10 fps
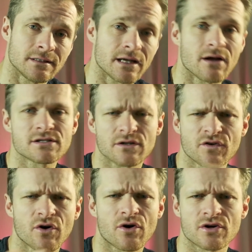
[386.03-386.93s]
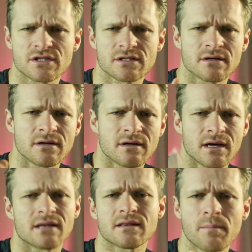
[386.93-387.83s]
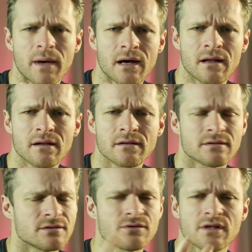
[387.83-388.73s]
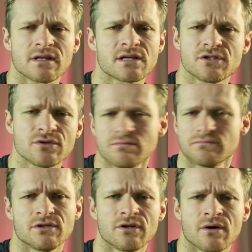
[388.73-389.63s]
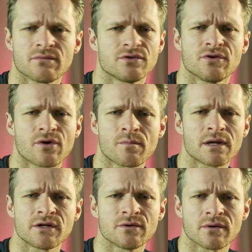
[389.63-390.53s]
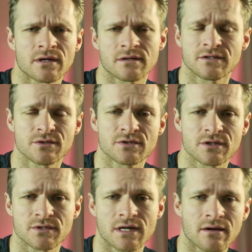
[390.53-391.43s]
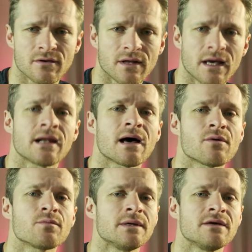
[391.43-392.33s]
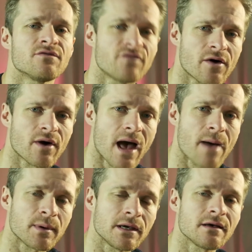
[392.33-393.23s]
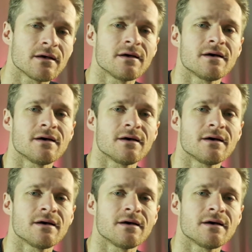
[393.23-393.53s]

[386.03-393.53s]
And also, of course, hit the bell, do the things you normally do on the YouTube channel, and I'll be very happy.